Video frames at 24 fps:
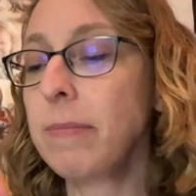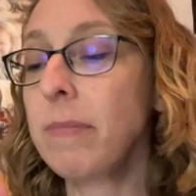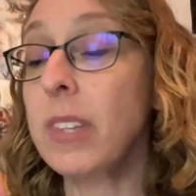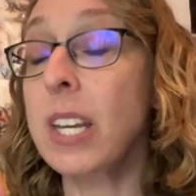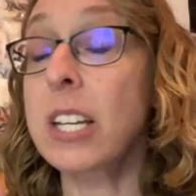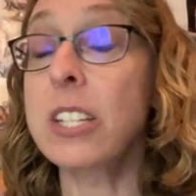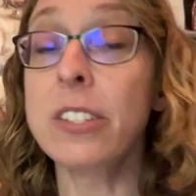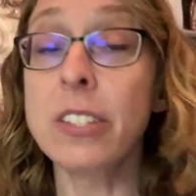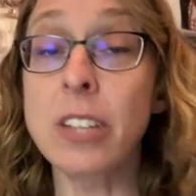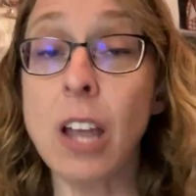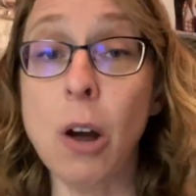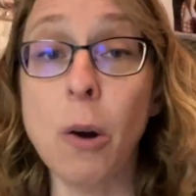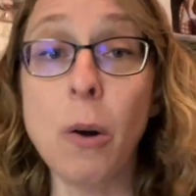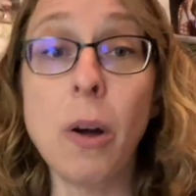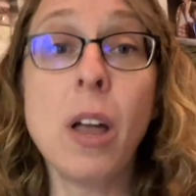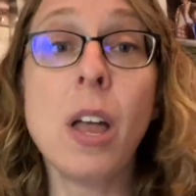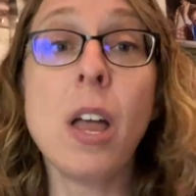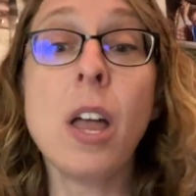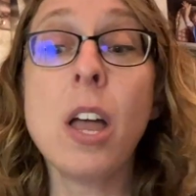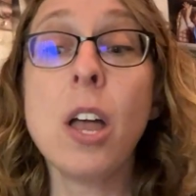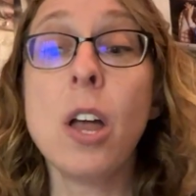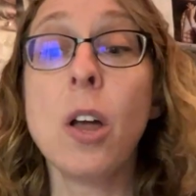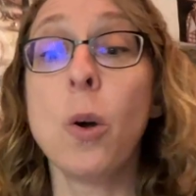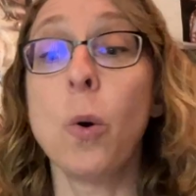So
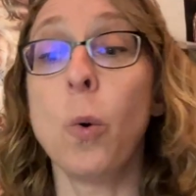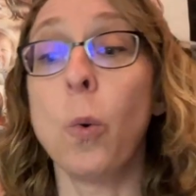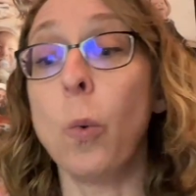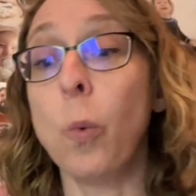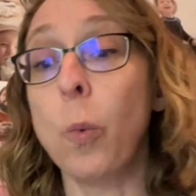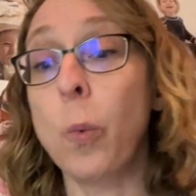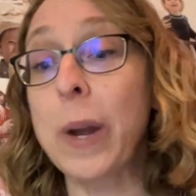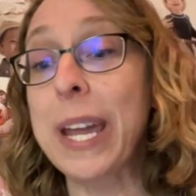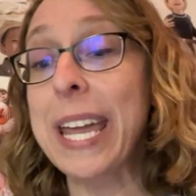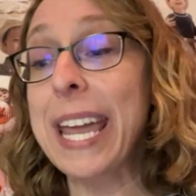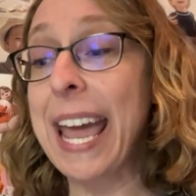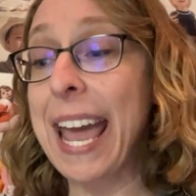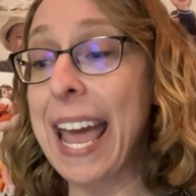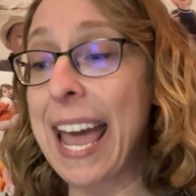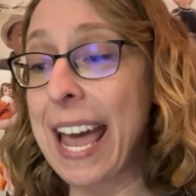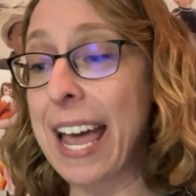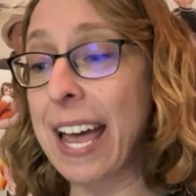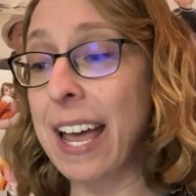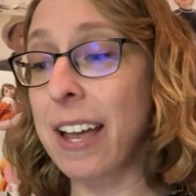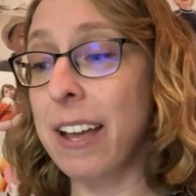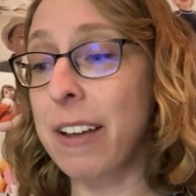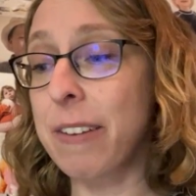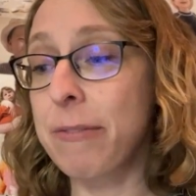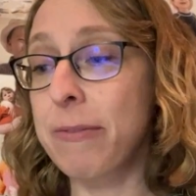we
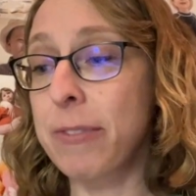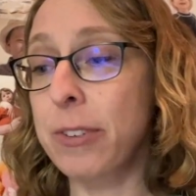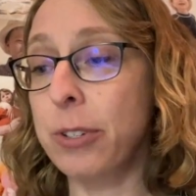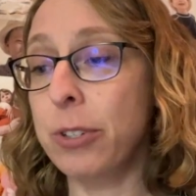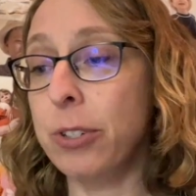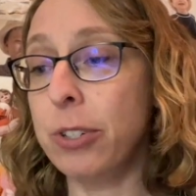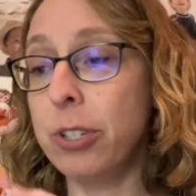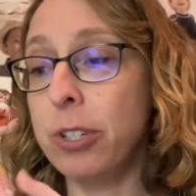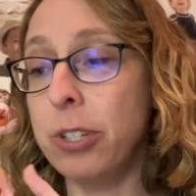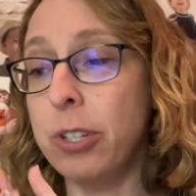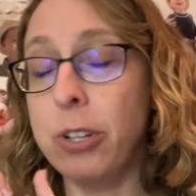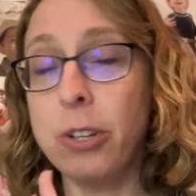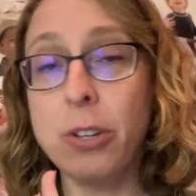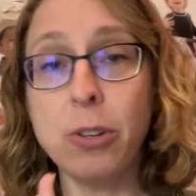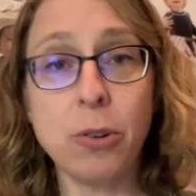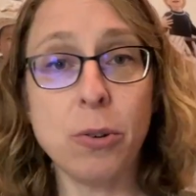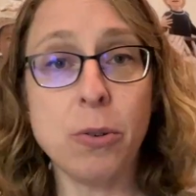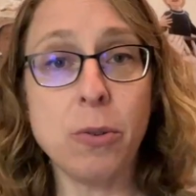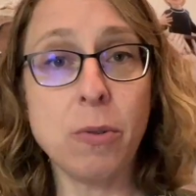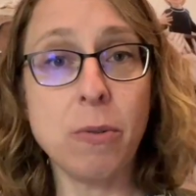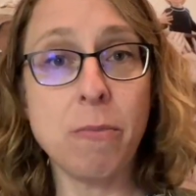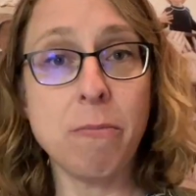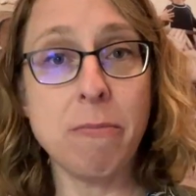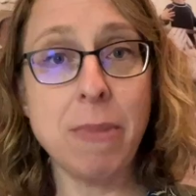have
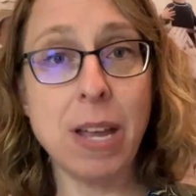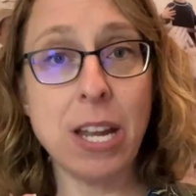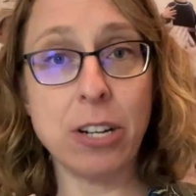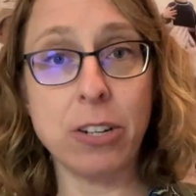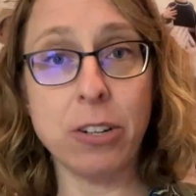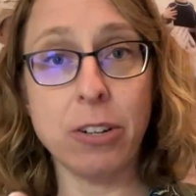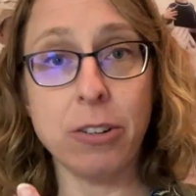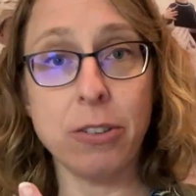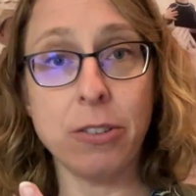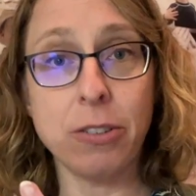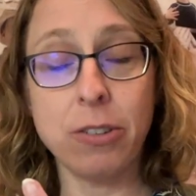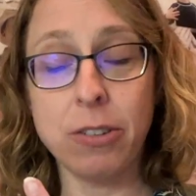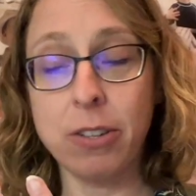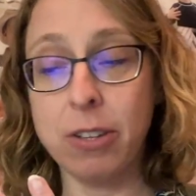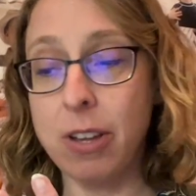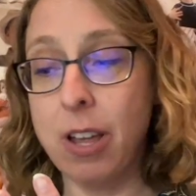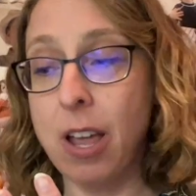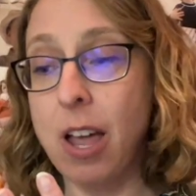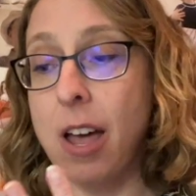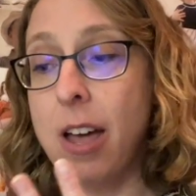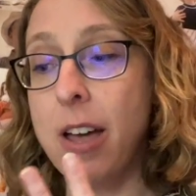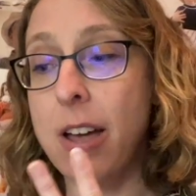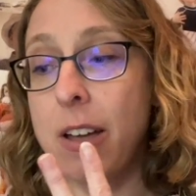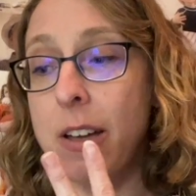two measures
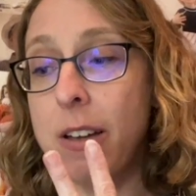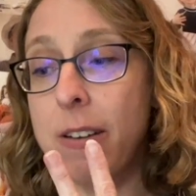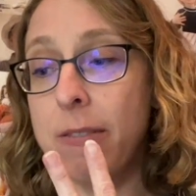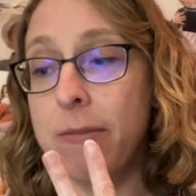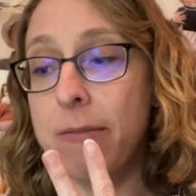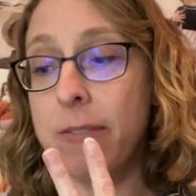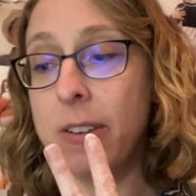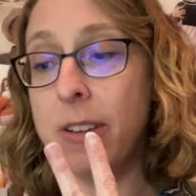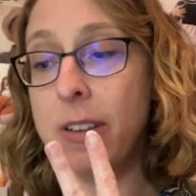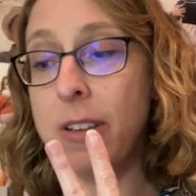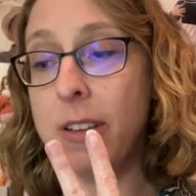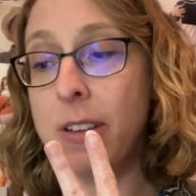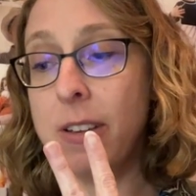of